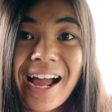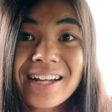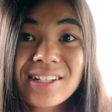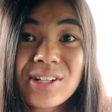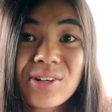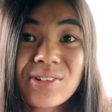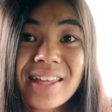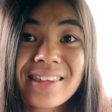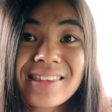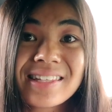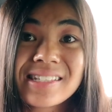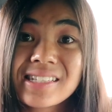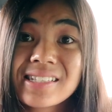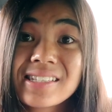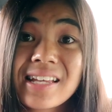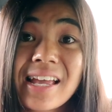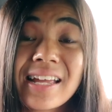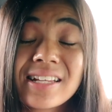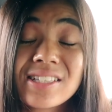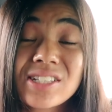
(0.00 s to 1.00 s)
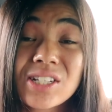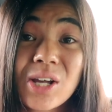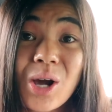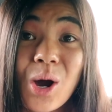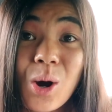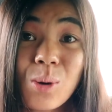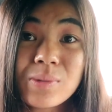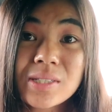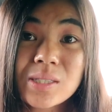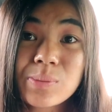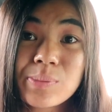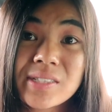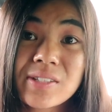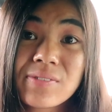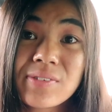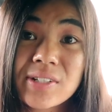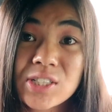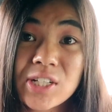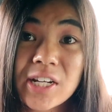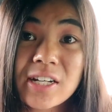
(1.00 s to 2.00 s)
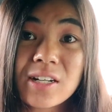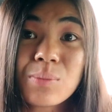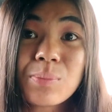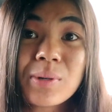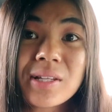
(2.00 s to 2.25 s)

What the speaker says: I know that this is a Tacoma specific channel,